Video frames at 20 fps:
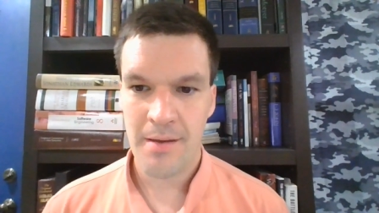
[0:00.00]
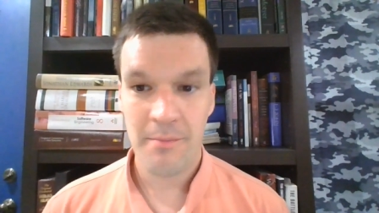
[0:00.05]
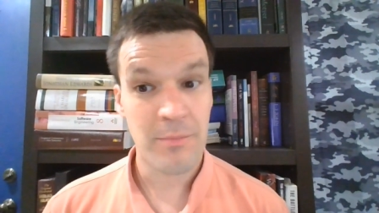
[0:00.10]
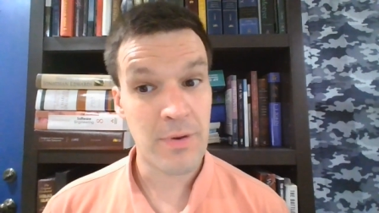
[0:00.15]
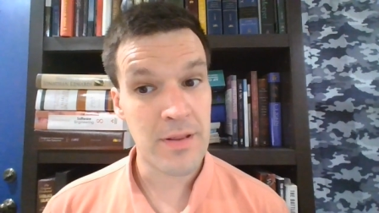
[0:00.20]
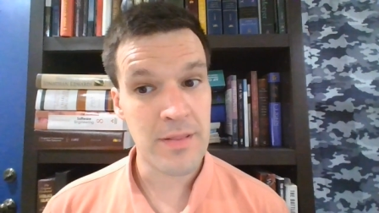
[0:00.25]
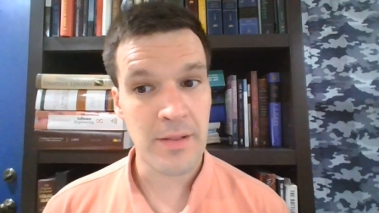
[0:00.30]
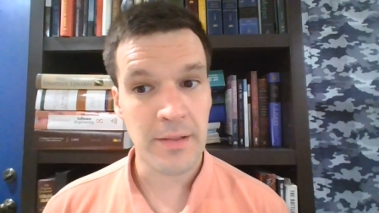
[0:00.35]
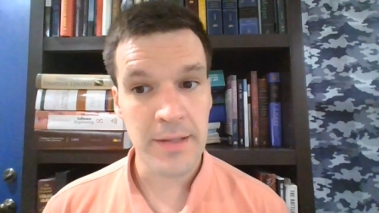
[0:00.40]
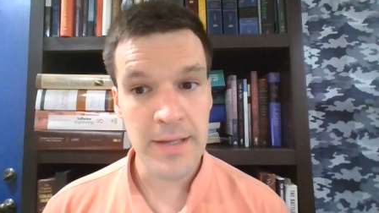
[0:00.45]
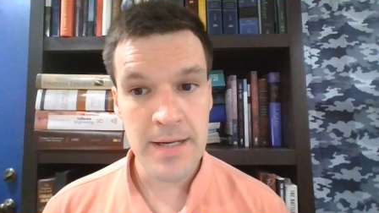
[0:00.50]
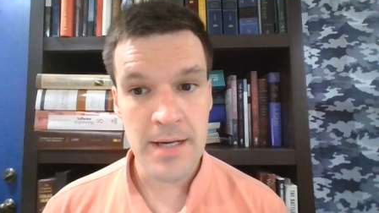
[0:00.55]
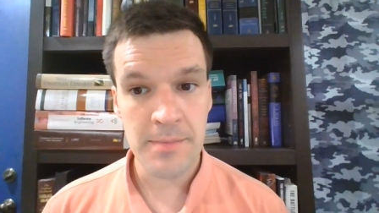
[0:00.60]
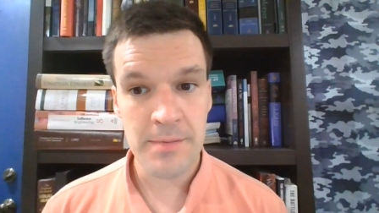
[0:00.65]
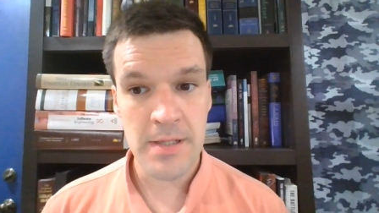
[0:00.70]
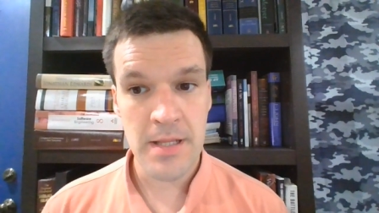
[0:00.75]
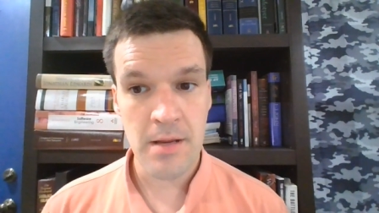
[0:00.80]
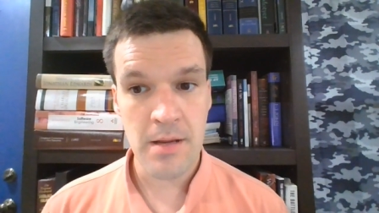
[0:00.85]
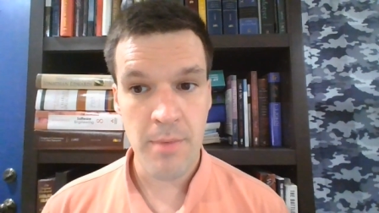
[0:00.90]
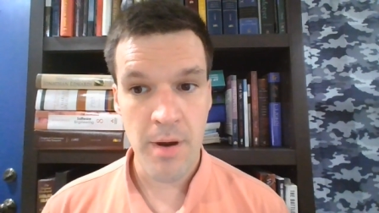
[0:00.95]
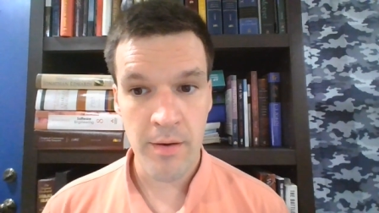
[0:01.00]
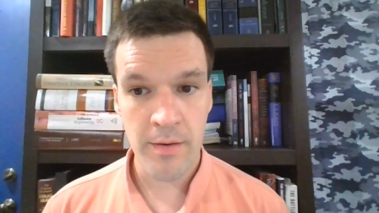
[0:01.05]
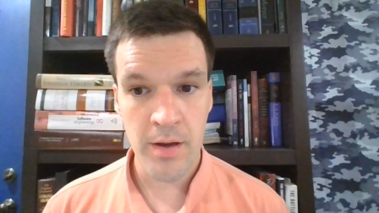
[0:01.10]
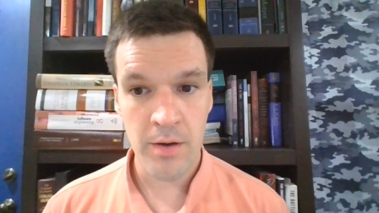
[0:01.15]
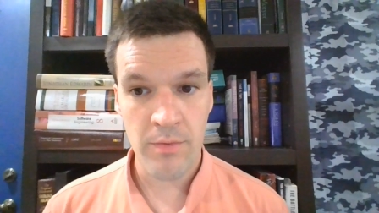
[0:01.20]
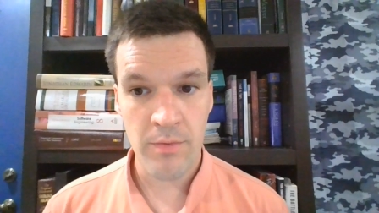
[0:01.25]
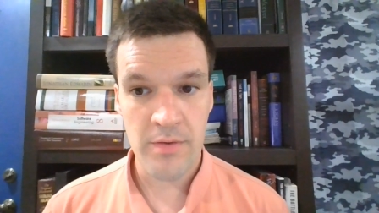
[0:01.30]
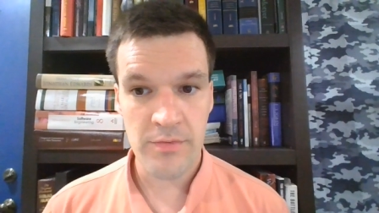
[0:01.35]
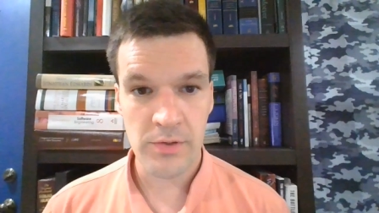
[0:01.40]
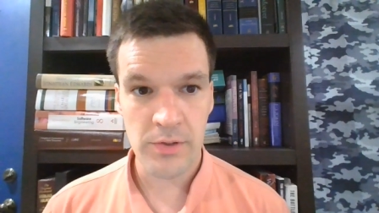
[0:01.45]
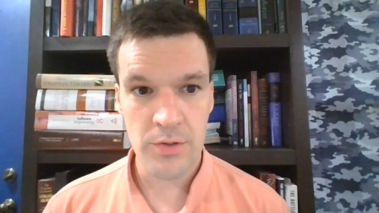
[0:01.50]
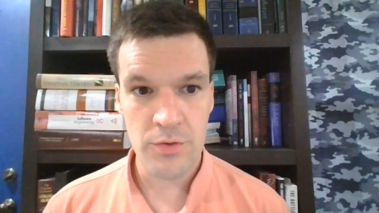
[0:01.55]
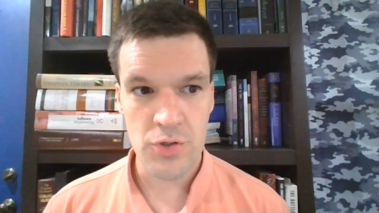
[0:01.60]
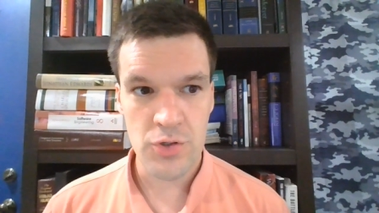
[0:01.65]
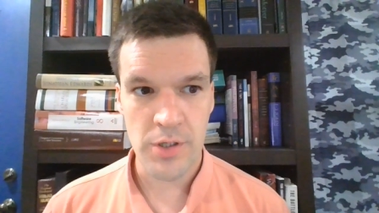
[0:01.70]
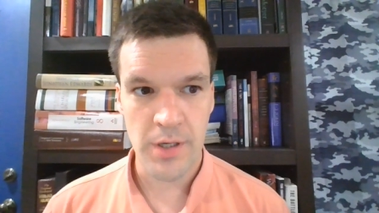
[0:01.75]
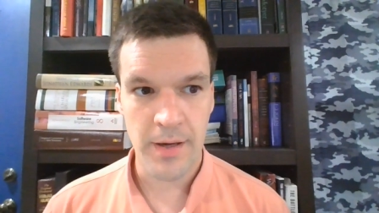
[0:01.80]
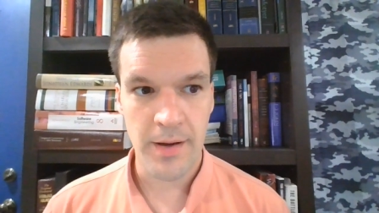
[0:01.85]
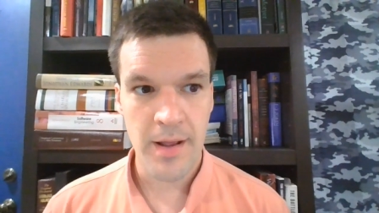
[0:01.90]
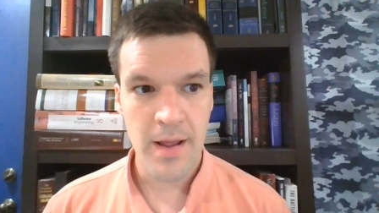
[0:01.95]
but in the lead up to the American
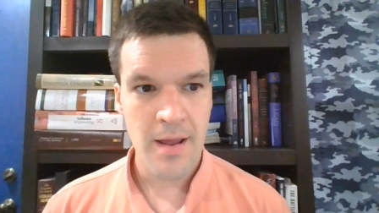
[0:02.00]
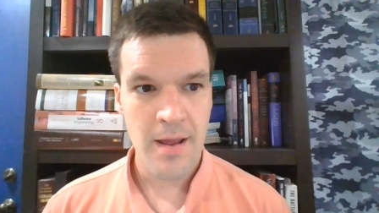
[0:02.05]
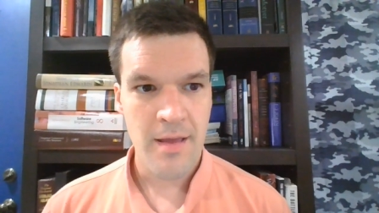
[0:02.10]
Revolution,